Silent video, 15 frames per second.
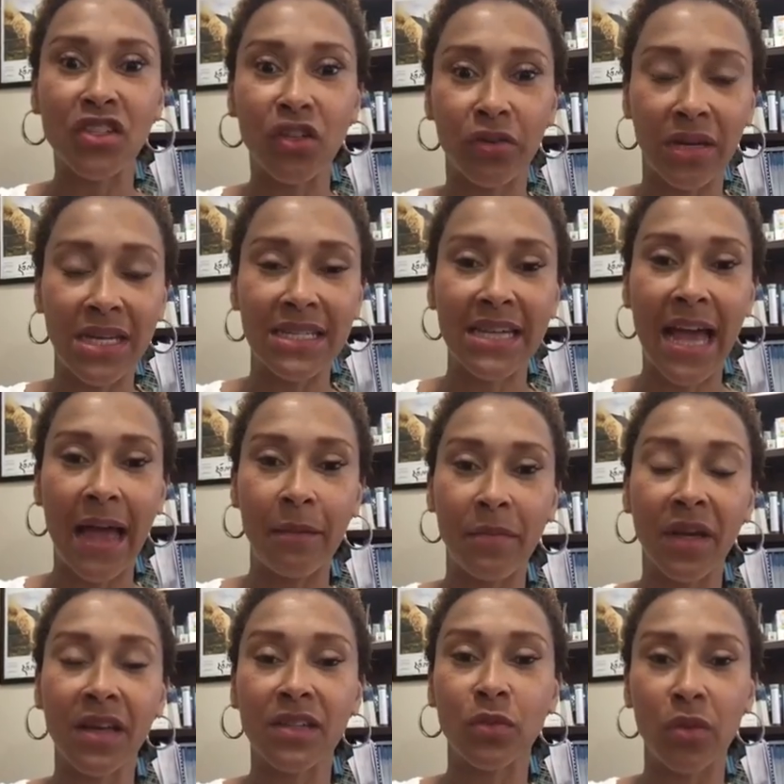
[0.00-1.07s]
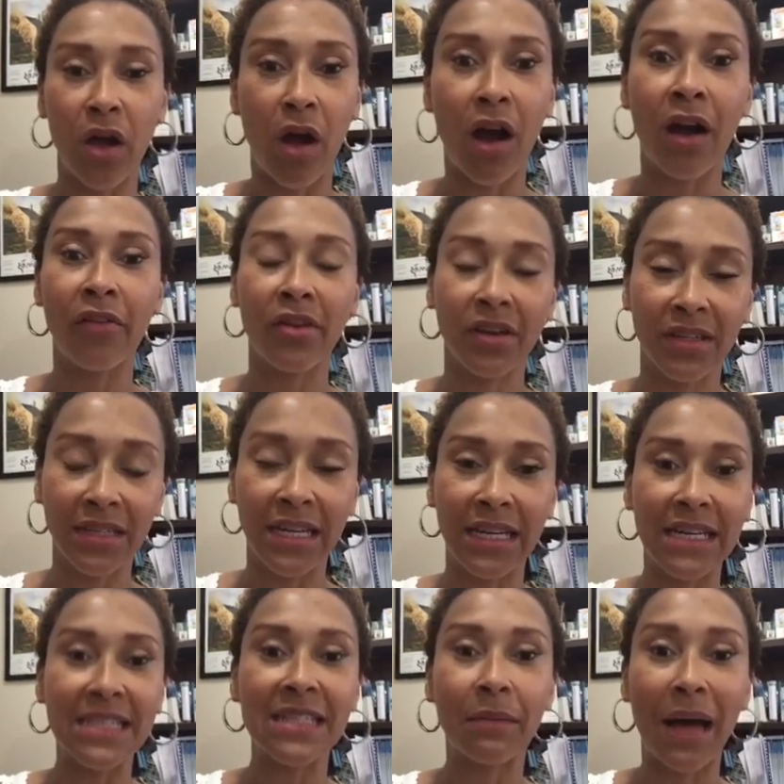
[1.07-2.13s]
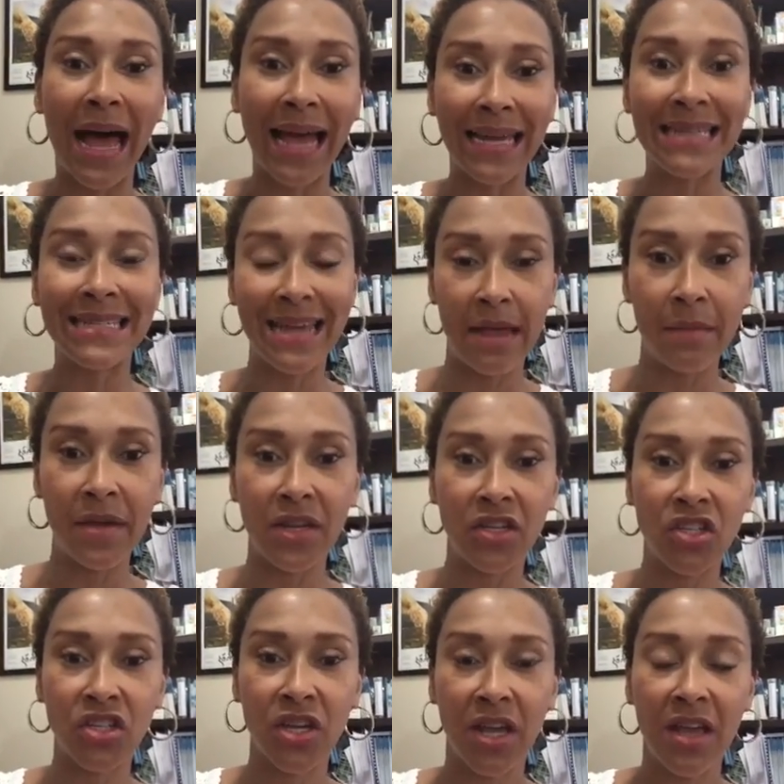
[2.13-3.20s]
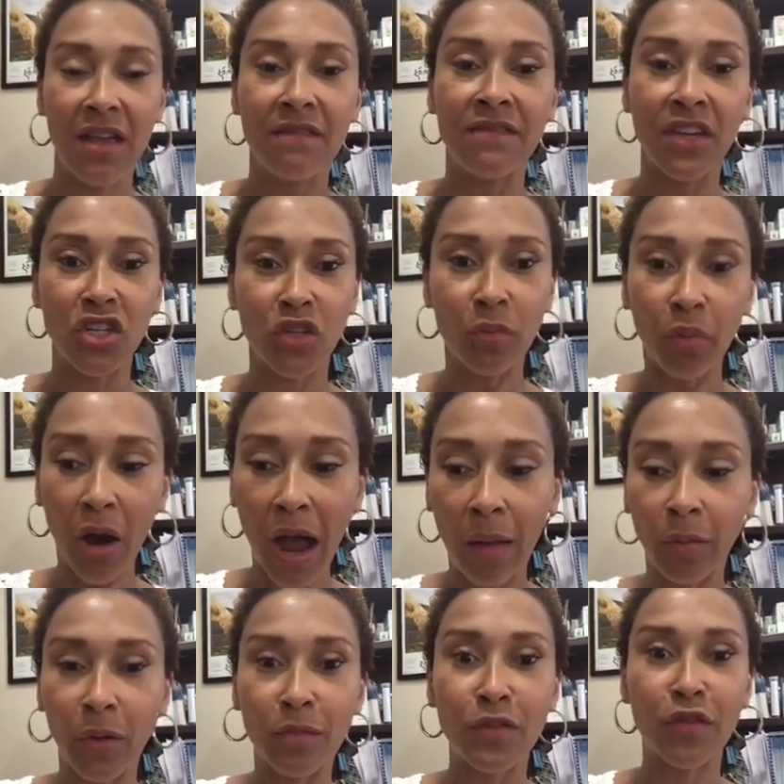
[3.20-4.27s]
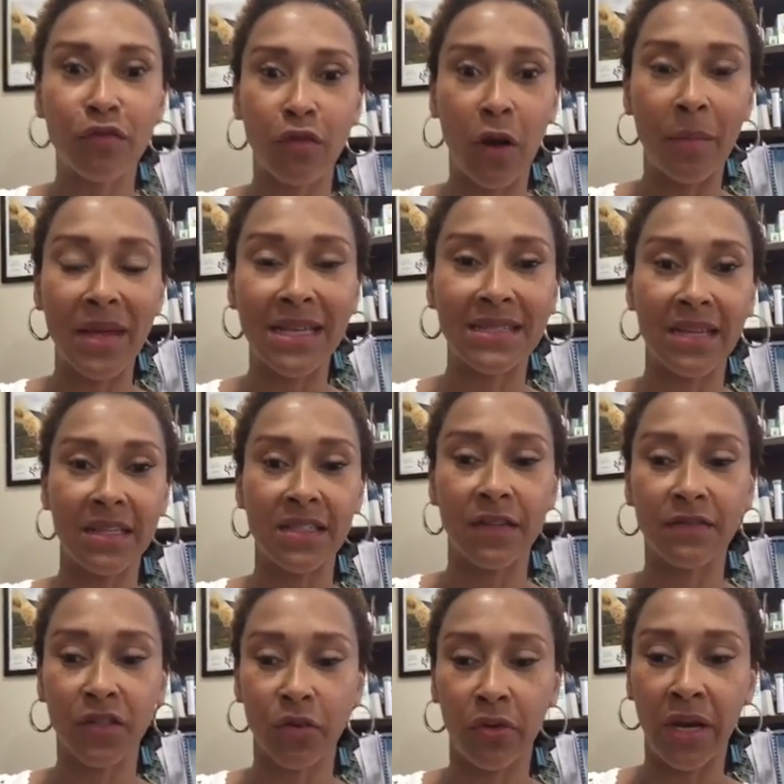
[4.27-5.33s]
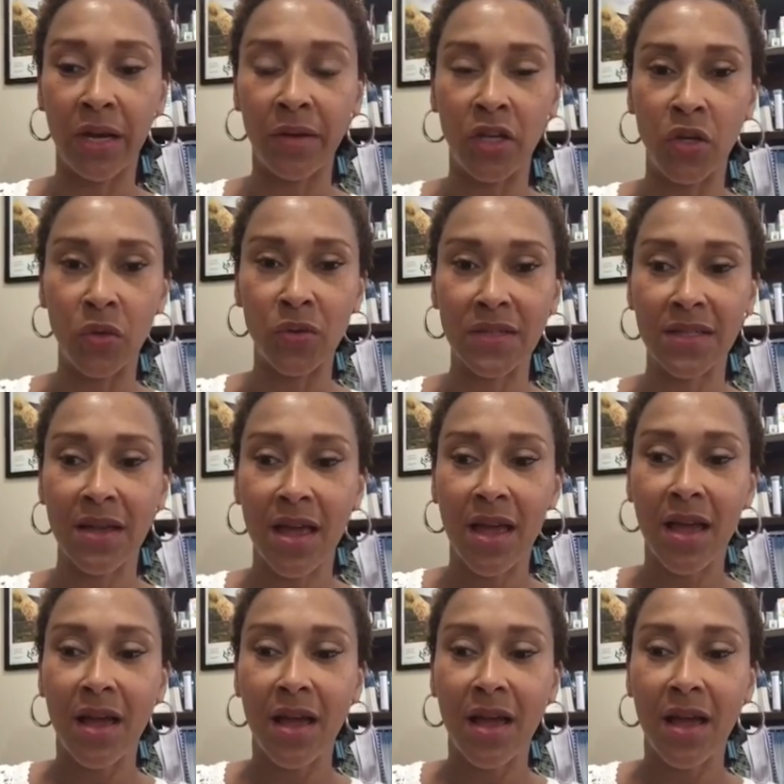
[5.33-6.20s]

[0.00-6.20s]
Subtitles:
the screen time, because we are getting some eye damage, vision problems from excessive screen use.